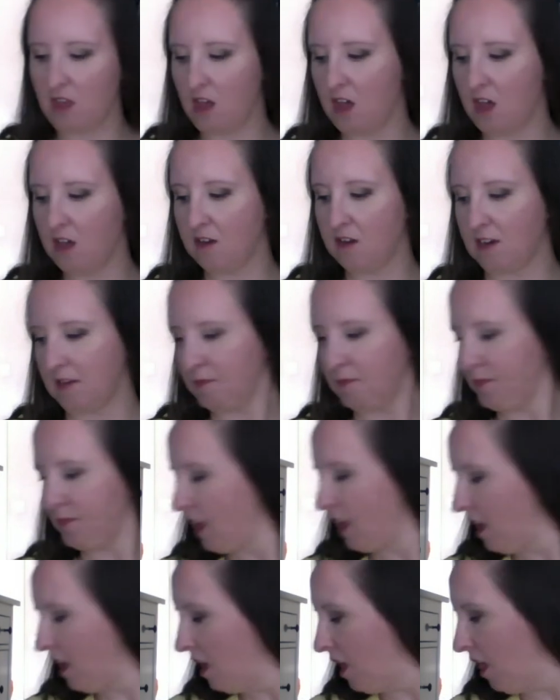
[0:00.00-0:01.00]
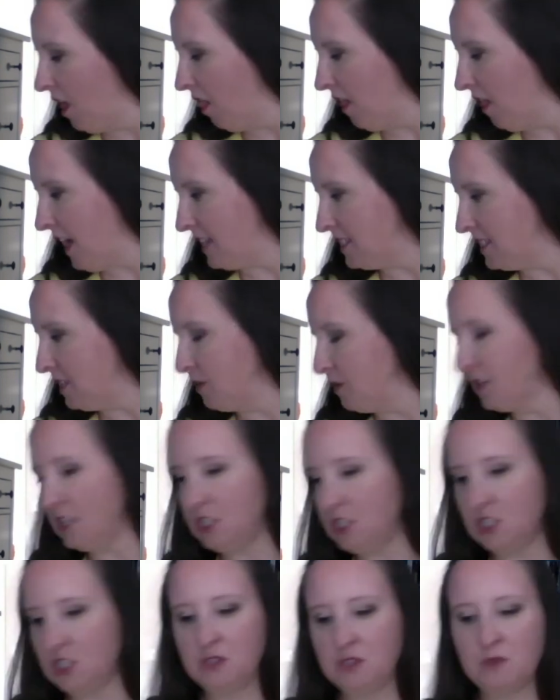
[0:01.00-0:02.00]
All right. Last thing we're going
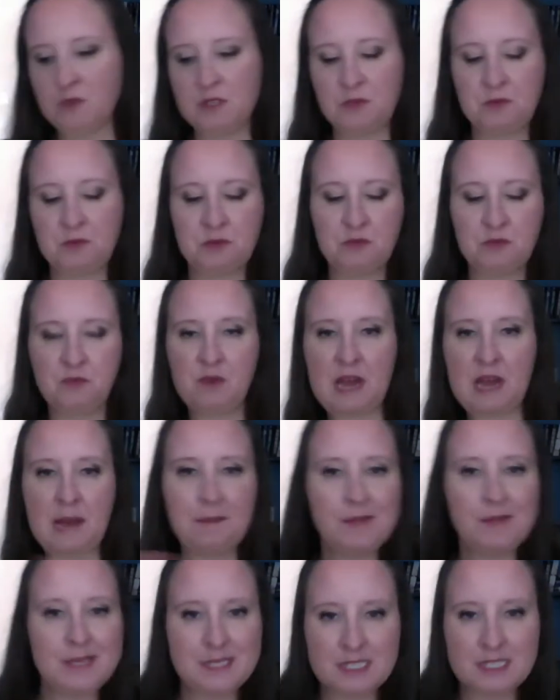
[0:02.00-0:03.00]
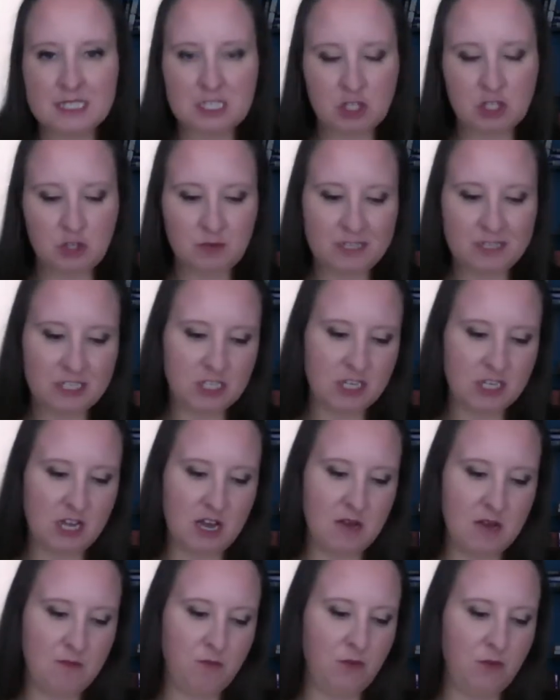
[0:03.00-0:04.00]
to do is we're going to wrap this situation
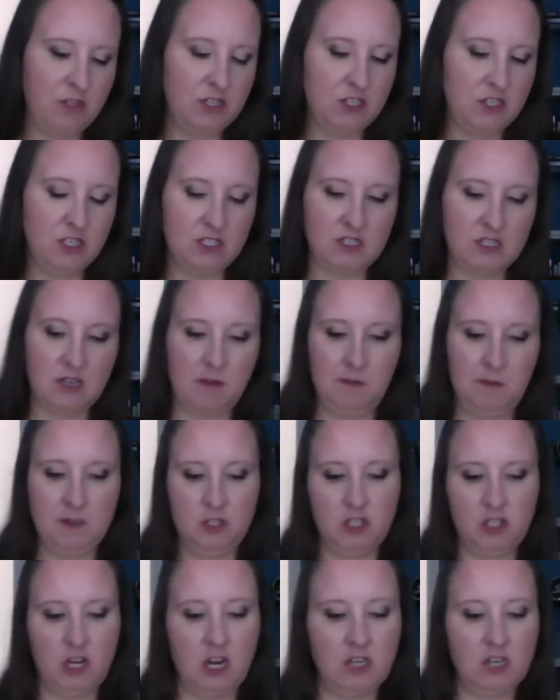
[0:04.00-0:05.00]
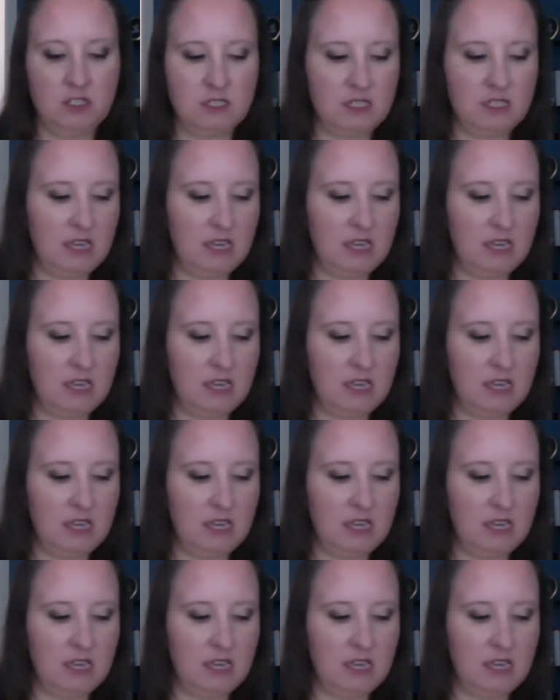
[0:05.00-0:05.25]
up with just a couple charts that